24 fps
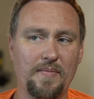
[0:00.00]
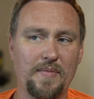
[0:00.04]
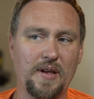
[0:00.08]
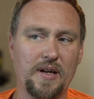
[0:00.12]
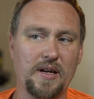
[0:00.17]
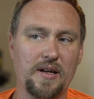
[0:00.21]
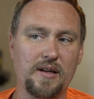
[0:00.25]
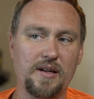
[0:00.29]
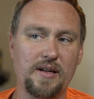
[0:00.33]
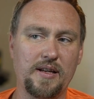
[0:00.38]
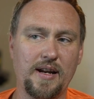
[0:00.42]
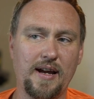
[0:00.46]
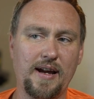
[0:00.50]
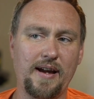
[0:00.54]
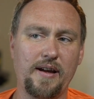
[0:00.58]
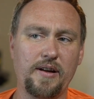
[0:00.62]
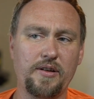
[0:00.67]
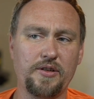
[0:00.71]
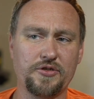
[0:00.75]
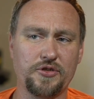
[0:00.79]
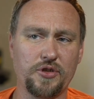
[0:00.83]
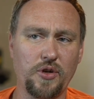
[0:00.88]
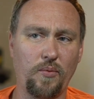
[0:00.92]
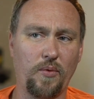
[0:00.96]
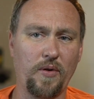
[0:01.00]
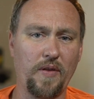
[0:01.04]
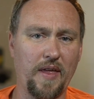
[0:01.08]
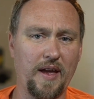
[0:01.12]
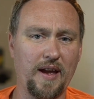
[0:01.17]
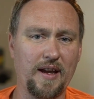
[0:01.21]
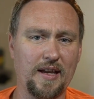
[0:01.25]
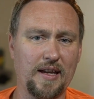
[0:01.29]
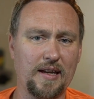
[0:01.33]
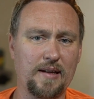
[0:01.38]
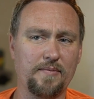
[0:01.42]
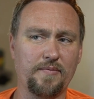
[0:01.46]
And I understood where
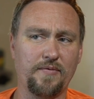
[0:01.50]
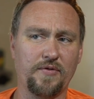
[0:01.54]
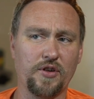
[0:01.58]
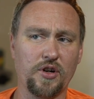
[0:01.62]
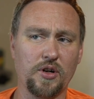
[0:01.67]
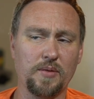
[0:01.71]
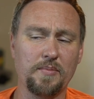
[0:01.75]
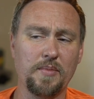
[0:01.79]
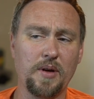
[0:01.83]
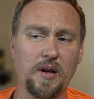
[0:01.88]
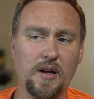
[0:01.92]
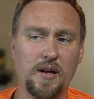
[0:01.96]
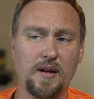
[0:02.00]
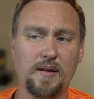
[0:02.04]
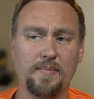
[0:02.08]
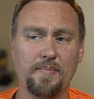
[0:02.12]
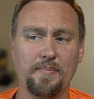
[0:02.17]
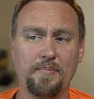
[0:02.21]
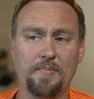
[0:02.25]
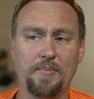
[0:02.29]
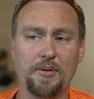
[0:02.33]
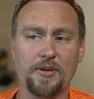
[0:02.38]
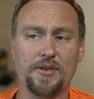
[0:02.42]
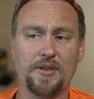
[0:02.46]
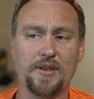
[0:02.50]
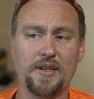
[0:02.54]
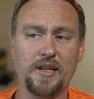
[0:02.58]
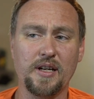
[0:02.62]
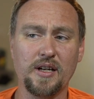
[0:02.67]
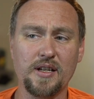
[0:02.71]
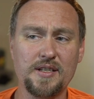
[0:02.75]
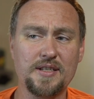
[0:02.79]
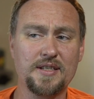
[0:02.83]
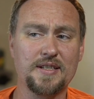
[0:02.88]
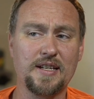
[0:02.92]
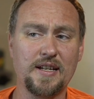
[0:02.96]
that came from, but the
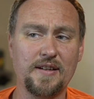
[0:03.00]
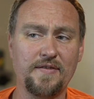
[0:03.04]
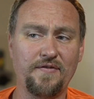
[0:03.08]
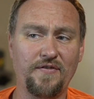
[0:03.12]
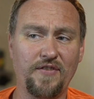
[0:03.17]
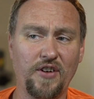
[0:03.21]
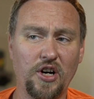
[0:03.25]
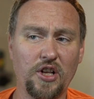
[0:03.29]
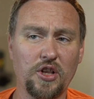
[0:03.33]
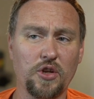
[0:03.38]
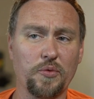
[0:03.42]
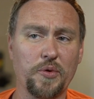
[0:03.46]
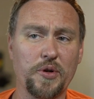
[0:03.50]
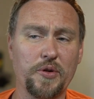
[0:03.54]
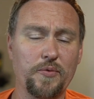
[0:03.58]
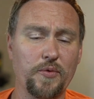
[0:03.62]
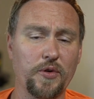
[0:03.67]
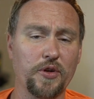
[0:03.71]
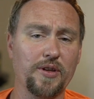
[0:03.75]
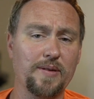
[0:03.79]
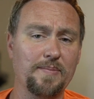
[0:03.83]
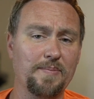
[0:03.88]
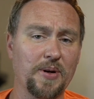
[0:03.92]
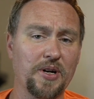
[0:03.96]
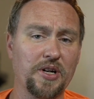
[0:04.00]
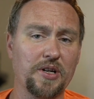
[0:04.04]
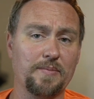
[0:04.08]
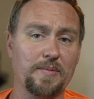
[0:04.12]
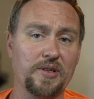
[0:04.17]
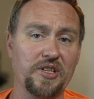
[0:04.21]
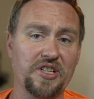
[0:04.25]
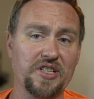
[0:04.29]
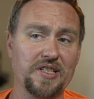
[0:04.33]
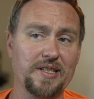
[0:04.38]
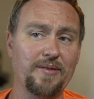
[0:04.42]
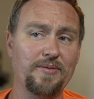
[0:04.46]
unsafe following really bugged
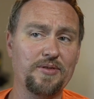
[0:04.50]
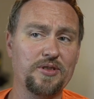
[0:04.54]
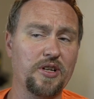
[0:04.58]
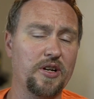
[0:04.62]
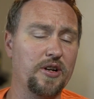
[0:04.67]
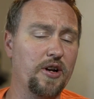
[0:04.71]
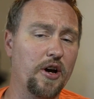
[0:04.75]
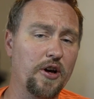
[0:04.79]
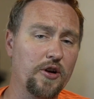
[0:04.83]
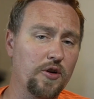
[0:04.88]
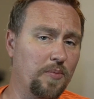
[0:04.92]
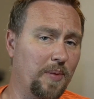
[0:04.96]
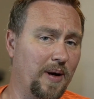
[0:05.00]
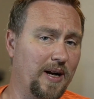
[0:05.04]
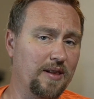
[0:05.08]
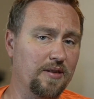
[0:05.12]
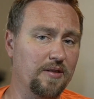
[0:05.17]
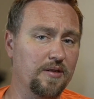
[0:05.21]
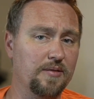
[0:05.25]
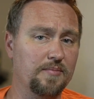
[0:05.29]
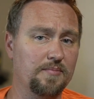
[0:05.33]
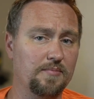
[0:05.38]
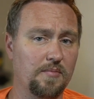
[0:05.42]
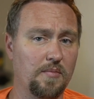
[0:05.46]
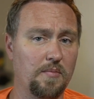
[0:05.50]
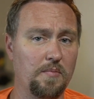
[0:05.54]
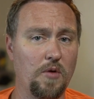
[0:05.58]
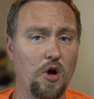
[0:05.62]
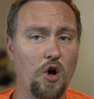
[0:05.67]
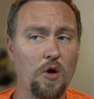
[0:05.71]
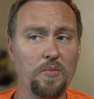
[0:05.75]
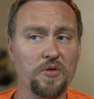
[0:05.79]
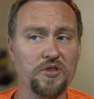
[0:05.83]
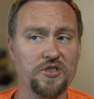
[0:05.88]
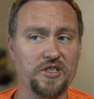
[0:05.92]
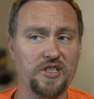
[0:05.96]
me because I was on autopilot
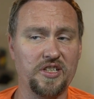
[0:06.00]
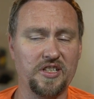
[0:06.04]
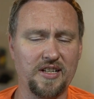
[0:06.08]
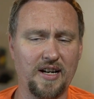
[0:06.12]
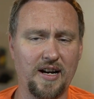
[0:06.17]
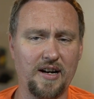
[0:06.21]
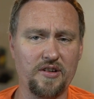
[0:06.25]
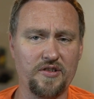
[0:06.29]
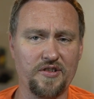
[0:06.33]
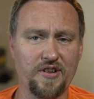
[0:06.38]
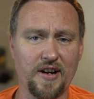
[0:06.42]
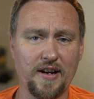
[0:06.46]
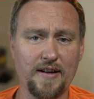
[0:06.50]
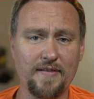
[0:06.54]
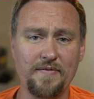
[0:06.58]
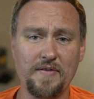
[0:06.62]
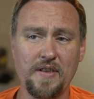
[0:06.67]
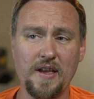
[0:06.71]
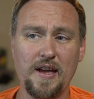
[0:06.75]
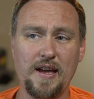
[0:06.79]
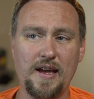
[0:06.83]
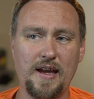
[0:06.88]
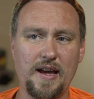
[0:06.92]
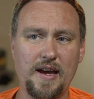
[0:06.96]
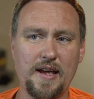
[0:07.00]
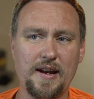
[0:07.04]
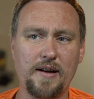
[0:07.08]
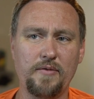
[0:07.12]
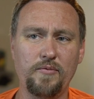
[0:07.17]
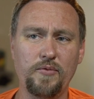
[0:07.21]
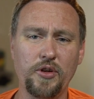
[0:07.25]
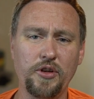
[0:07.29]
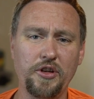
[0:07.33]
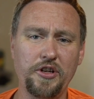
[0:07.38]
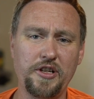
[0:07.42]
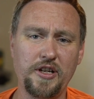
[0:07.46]
almost the entire drive, and I
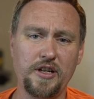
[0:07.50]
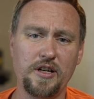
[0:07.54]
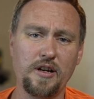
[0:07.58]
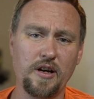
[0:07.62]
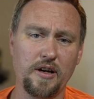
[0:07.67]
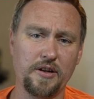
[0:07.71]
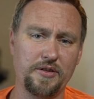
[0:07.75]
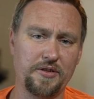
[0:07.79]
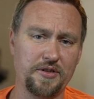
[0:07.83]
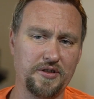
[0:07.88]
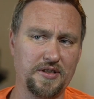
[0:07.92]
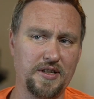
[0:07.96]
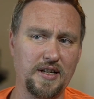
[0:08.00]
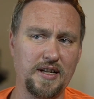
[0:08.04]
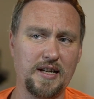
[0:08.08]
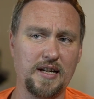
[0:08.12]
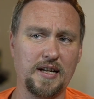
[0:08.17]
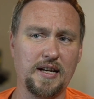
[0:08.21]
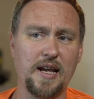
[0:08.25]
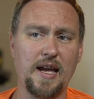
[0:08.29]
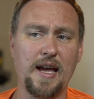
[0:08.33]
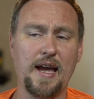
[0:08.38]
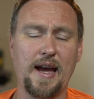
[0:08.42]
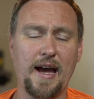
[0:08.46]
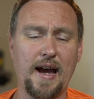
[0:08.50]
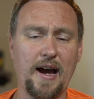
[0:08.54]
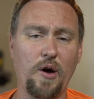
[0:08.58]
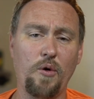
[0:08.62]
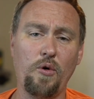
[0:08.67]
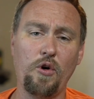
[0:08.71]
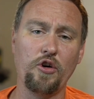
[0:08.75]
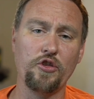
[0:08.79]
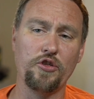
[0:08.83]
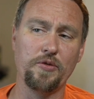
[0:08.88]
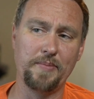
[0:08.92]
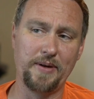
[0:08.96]
really didn't understand
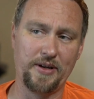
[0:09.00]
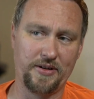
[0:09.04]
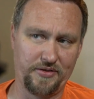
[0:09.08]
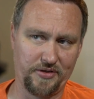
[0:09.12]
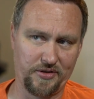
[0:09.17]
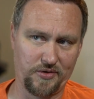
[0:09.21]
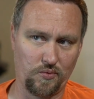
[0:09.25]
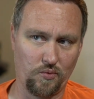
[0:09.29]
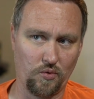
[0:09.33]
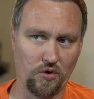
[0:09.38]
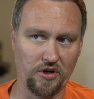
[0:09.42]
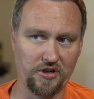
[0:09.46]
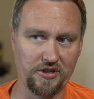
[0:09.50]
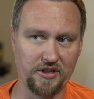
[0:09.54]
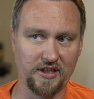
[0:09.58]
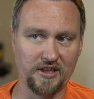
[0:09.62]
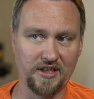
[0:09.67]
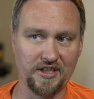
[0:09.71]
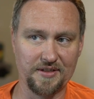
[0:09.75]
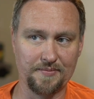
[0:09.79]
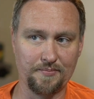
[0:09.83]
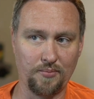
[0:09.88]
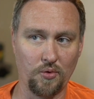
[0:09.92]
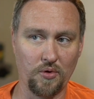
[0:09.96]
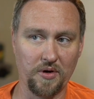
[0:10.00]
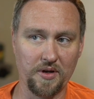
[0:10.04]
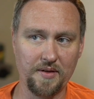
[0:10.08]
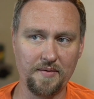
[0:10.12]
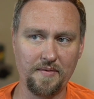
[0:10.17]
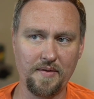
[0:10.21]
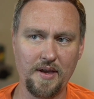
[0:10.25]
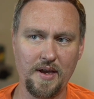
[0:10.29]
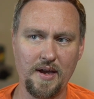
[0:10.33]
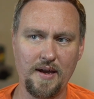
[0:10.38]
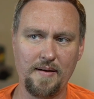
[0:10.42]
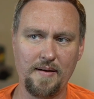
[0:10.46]
how all the metrics worked at this point.
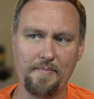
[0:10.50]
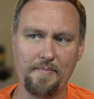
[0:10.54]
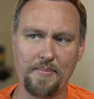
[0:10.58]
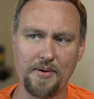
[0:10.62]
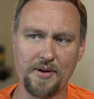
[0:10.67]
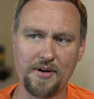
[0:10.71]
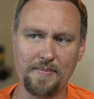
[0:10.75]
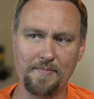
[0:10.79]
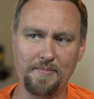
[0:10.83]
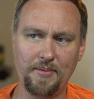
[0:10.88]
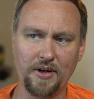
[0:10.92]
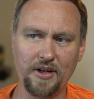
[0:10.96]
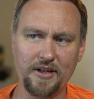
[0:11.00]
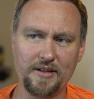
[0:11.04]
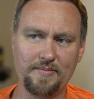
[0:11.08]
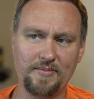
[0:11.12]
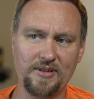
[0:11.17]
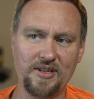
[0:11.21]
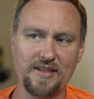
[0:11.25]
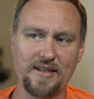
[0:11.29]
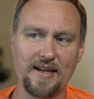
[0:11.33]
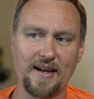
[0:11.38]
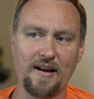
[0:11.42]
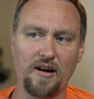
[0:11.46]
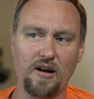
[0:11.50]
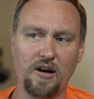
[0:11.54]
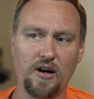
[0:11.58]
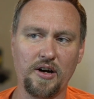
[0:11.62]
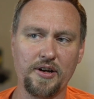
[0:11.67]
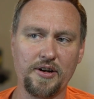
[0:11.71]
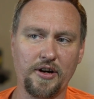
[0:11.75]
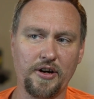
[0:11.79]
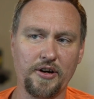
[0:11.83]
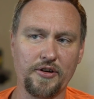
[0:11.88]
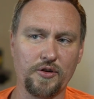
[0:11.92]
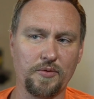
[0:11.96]
But it bugged me that
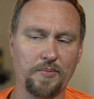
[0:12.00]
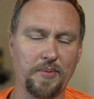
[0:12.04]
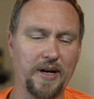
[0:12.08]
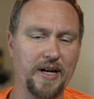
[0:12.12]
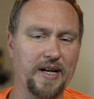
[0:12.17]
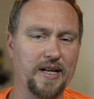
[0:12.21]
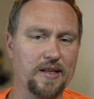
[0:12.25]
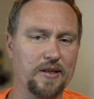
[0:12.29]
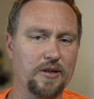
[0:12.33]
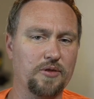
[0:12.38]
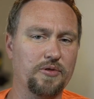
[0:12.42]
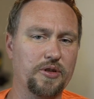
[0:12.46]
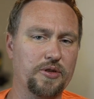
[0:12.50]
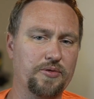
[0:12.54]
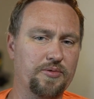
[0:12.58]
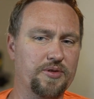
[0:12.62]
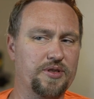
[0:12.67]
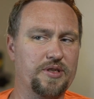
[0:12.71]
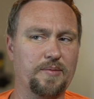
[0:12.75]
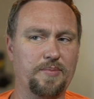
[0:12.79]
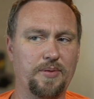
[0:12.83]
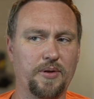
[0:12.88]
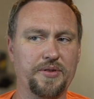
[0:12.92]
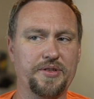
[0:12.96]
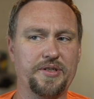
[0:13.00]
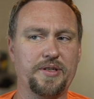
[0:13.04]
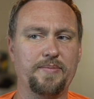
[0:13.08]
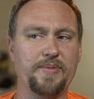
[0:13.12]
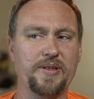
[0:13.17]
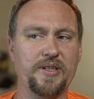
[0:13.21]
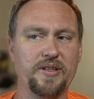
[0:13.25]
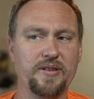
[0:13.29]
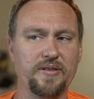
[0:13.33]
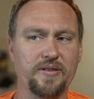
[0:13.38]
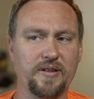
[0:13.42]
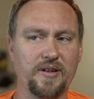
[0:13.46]
on autopilot, which was supposed to
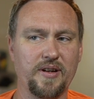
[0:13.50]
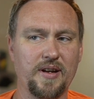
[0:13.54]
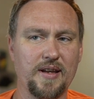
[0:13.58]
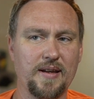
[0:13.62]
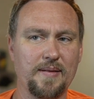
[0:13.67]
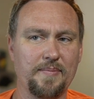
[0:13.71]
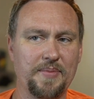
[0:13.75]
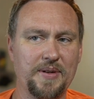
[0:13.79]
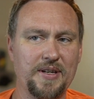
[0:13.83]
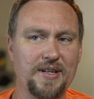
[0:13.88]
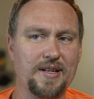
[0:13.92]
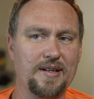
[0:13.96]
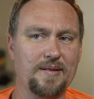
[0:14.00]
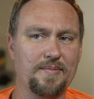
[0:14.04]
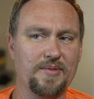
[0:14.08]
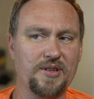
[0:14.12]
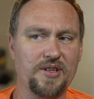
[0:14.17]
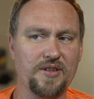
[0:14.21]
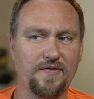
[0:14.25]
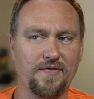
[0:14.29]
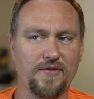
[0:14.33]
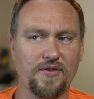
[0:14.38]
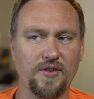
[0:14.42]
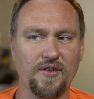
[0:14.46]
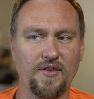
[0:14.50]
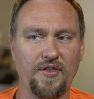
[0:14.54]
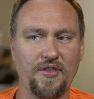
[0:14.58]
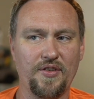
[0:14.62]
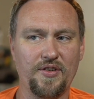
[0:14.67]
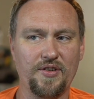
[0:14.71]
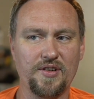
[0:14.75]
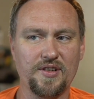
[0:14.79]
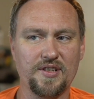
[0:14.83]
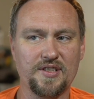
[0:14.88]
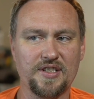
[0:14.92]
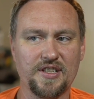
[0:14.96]
be good, it pinged me for a
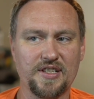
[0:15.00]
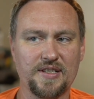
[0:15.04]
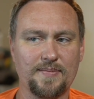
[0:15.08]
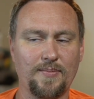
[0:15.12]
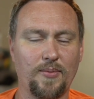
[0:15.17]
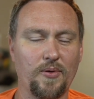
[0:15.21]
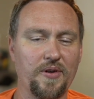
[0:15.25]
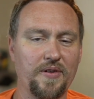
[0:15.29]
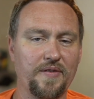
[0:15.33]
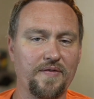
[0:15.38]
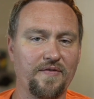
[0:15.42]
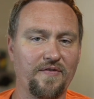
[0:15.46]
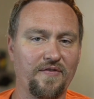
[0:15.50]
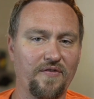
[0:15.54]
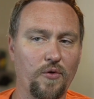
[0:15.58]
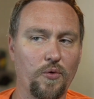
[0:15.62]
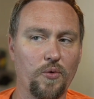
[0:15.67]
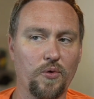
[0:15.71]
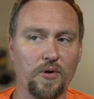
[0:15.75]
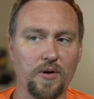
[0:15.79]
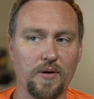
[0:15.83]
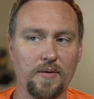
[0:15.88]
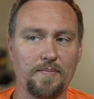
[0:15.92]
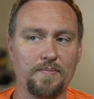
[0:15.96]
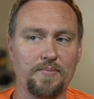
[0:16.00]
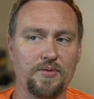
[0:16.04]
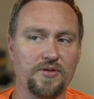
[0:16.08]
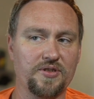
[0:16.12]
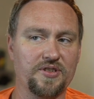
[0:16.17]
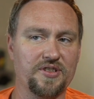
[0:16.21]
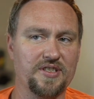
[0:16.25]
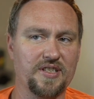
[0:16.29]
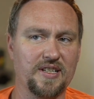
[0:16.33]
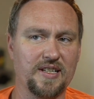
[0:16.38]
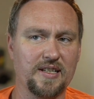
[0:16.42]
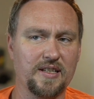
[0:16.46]

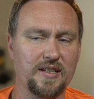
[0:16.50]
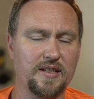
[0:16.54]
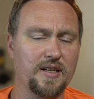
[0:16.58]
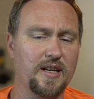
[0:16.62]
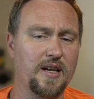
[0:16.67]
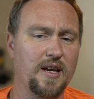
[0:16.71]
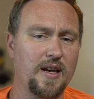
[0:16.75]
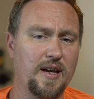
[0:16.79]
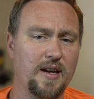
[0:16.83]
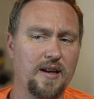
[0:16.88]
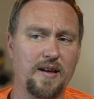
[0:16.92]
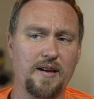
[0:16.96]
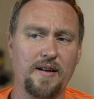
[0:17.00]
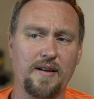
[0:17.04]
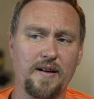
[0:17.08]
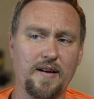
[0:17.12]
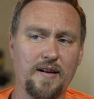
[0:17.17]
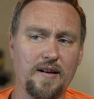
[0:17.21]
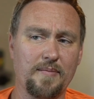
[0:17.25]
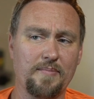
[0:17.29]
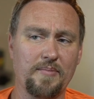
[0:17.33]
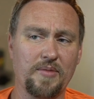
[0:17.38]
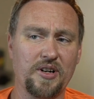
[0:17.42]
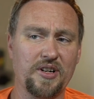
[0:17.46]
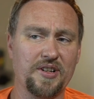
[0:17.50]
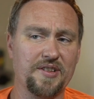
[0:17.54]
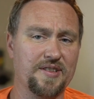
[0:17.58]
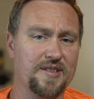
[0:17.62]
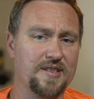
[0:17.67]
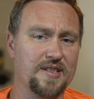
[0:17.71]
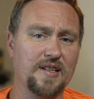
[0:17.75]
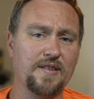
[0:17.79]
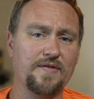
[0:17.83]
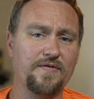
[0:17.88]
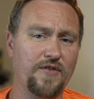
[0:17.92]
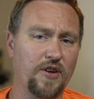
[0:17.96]
36.4%
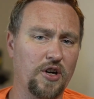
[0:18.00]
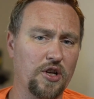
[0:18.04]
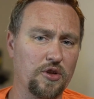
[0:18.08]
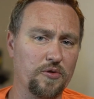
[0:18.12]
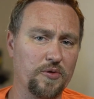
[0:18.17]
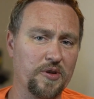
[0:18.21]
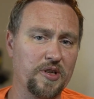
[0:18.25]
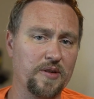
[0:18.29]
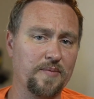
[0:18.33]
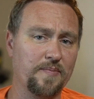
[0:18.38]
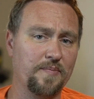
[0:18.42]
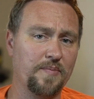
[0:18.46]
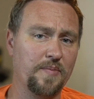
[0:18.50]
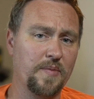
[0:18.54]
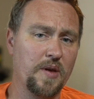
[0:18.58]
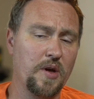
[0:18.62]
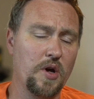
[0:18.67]
unsafe following.